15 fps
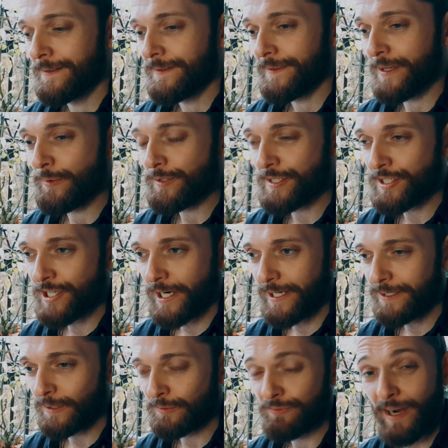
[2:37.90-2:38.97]
there was a
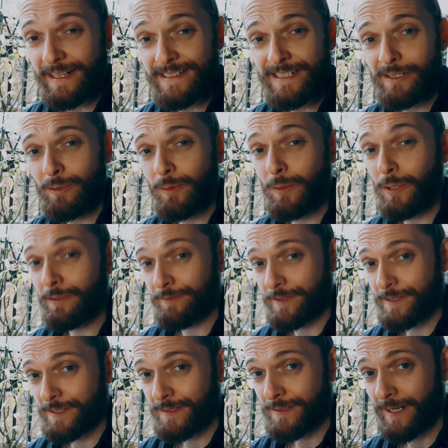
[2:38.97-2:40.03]
child ran to our
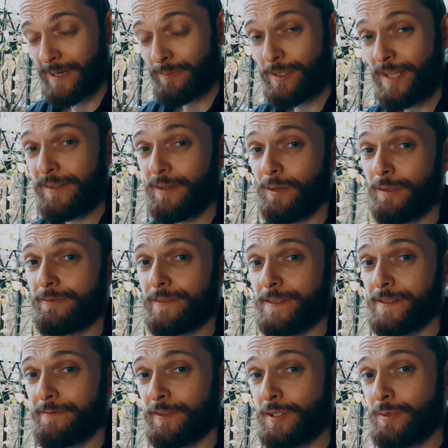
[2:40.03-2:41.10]
office. I was at the
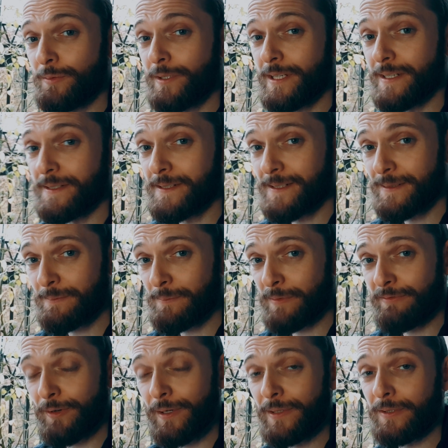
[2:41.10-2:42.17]
office for 2 days
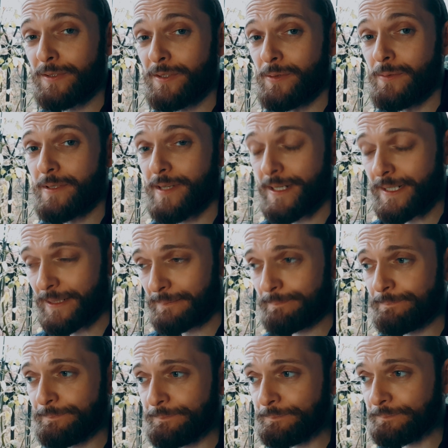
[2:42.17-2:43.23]
before I got too sick.
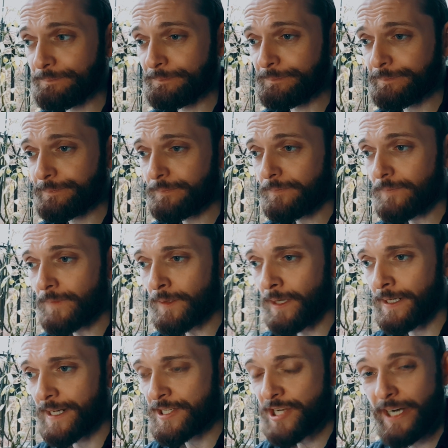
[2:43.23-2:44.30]

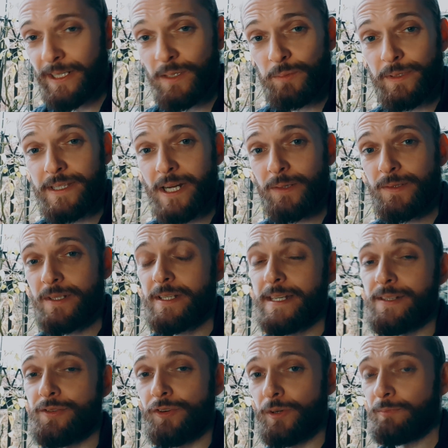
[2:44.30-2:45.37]
And a child with Down
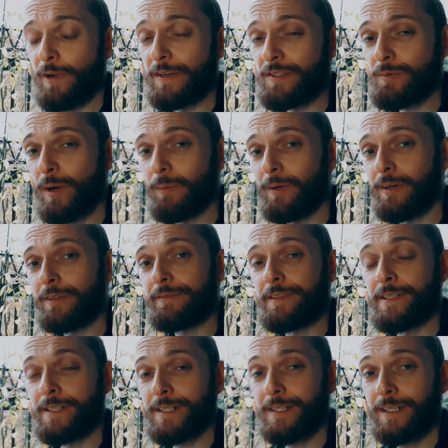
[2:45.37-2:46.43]
syndrome ran to our
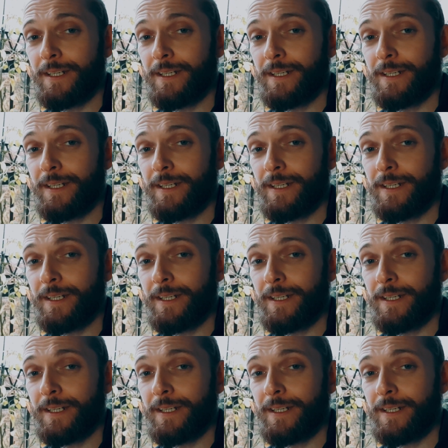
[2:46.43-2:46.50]
office.